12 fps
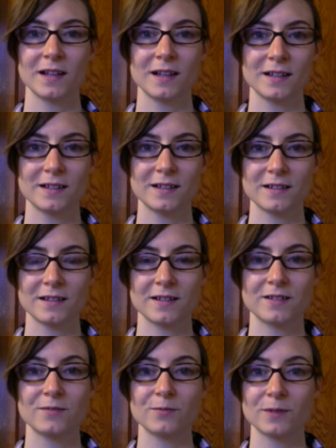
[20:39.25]

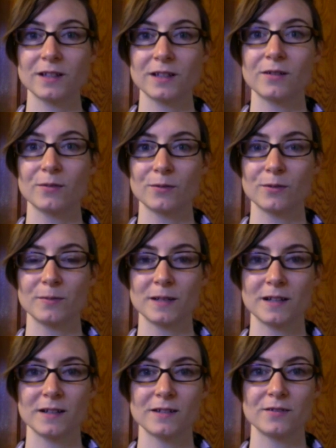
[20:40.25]
it's really cool
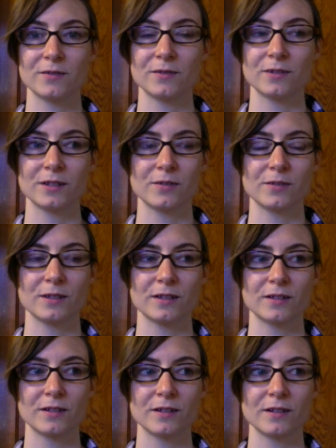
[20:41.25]
because you can
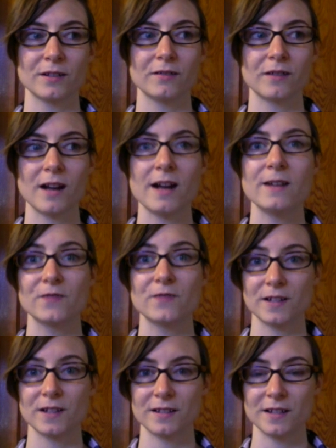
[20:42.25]
learn a lot of
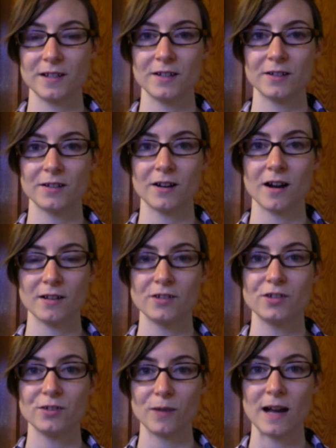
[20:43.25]
us here
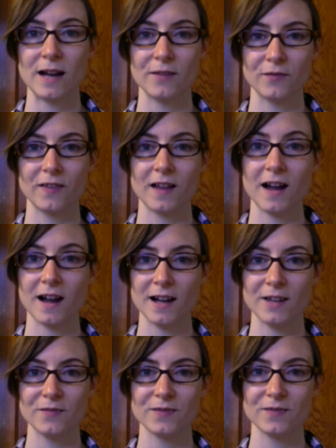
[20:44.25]
do have
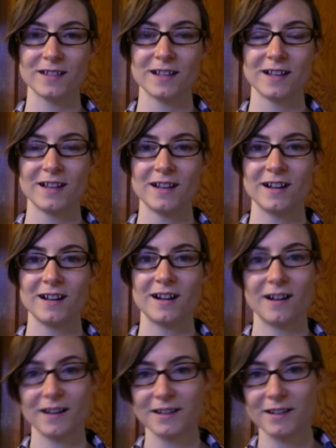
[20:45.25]
lives
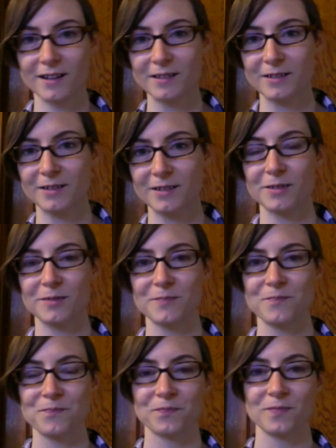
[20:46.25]
on other
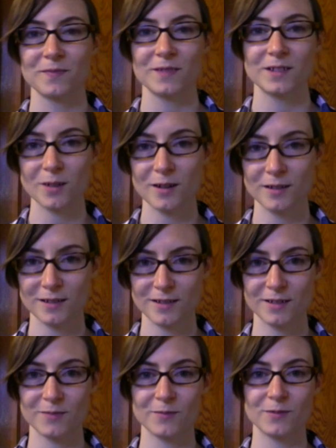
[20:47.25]
star
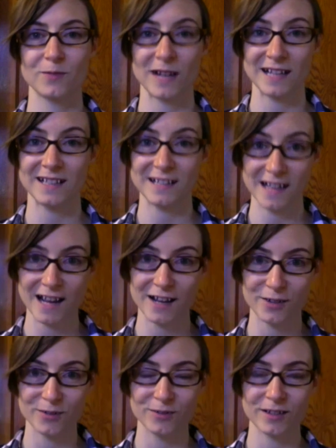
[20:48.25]
systems right
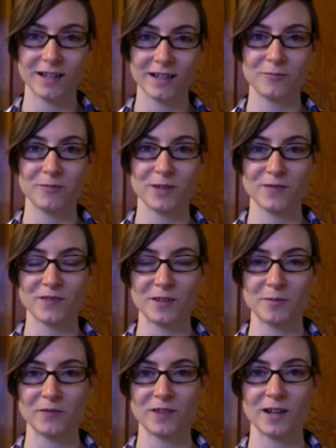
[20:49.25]
now. Like I'm one of
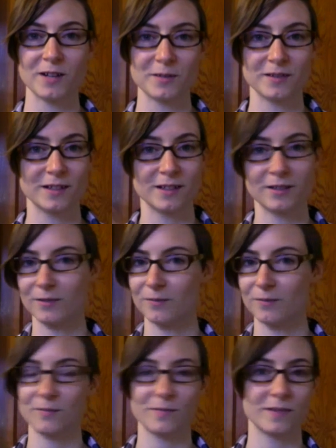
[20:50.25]
them. I've got
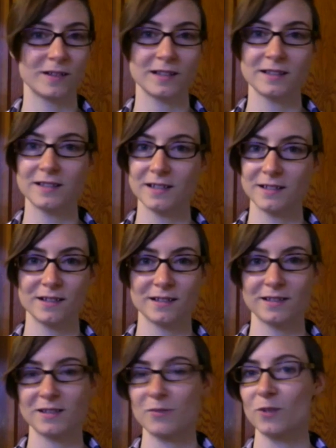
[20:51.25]
an
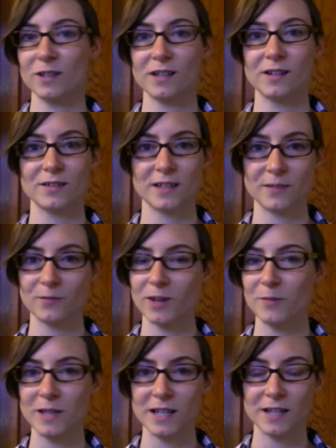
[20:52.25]
existence somewhere else. I'm
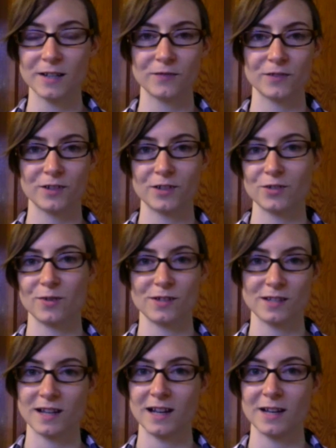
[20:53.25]
coming here for a
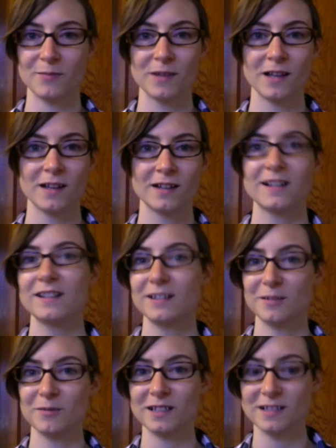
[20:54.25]
short time. Not
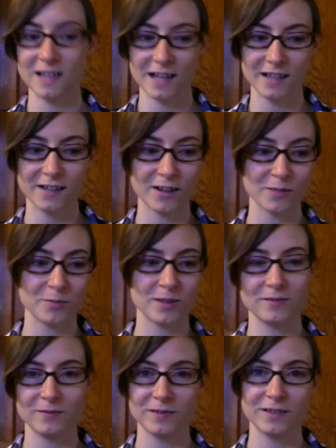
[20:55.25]
that I'm going to die young, but
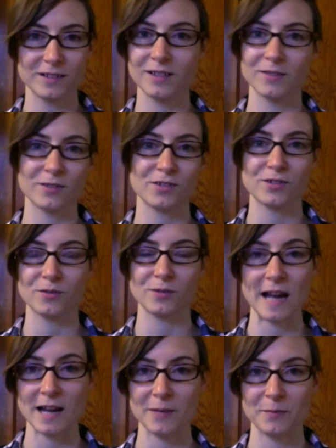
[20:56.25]
there's no
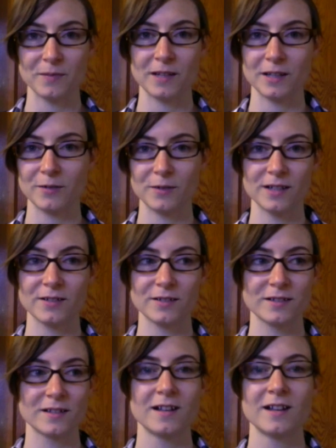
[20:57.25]
time anywhere
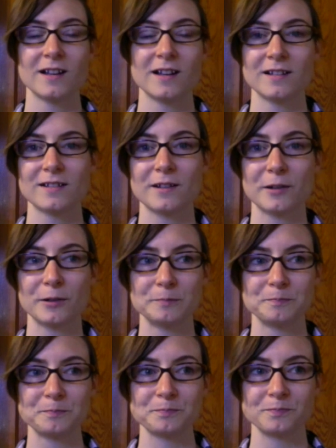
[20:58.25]
else.
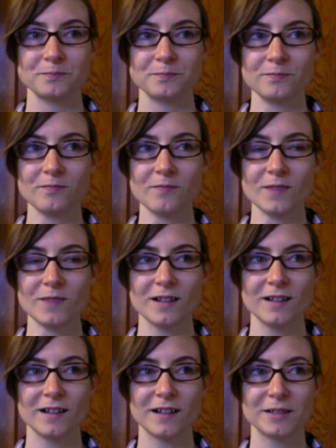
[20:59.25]
So
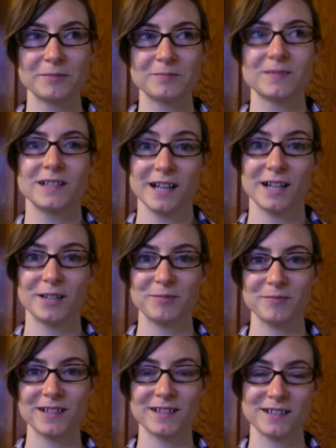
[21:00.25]

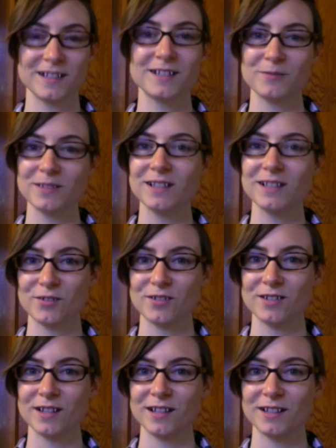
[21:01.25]
it's really
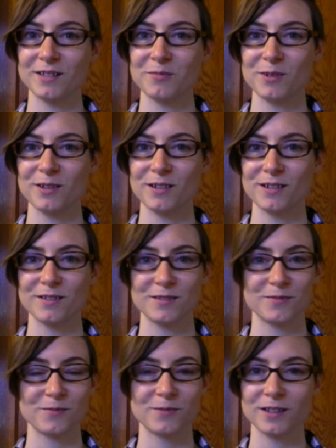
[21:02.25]
interesting, and the book
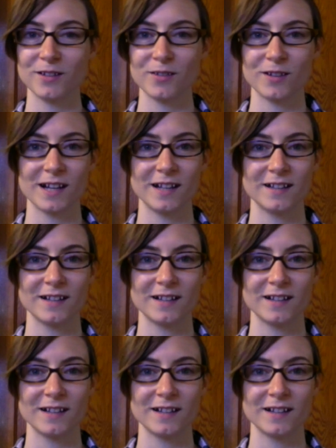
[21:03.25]
is really great.